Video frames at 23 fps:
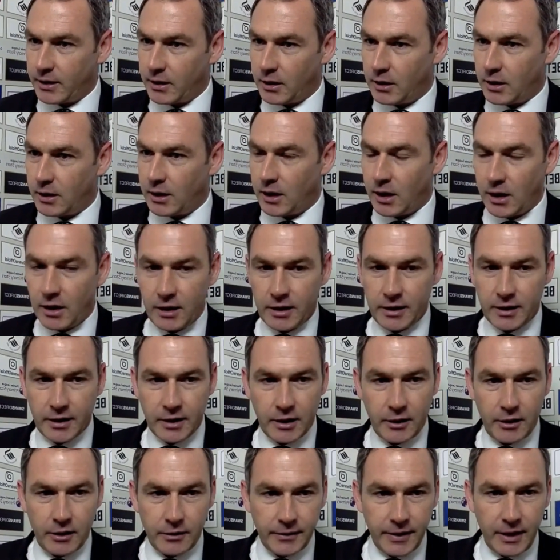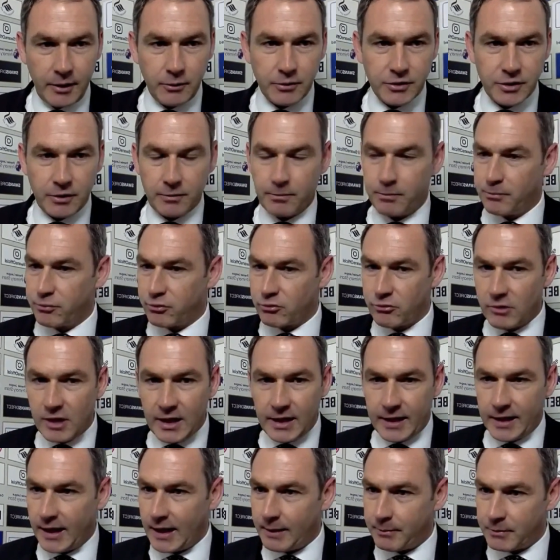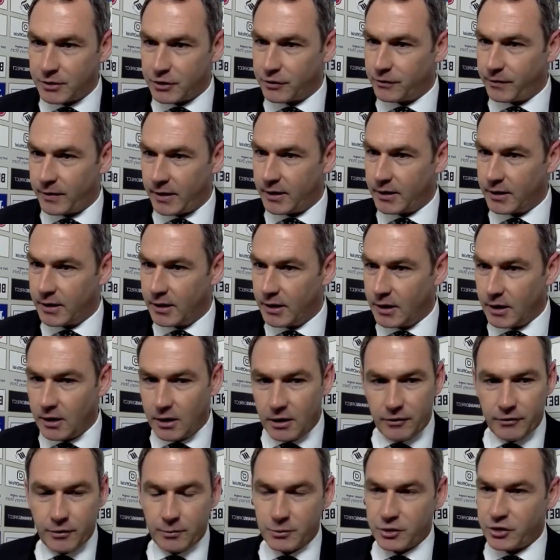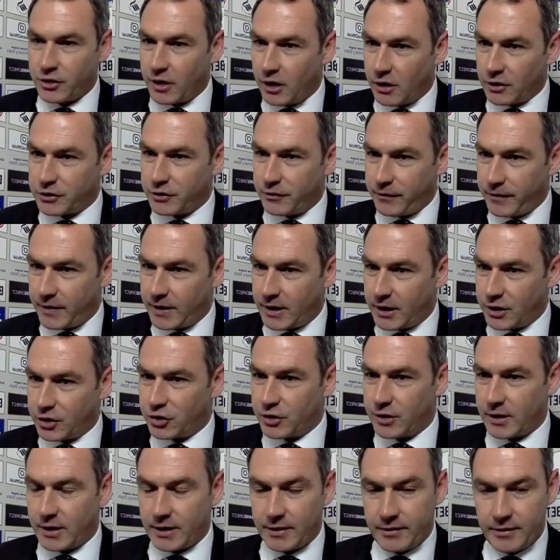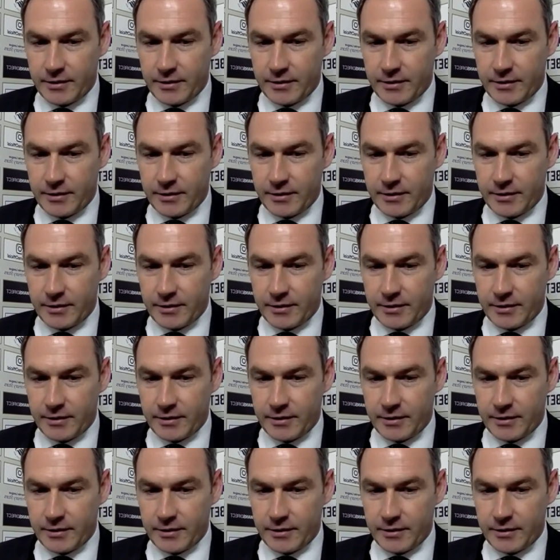That was a brilliant atmosphere from start to finish.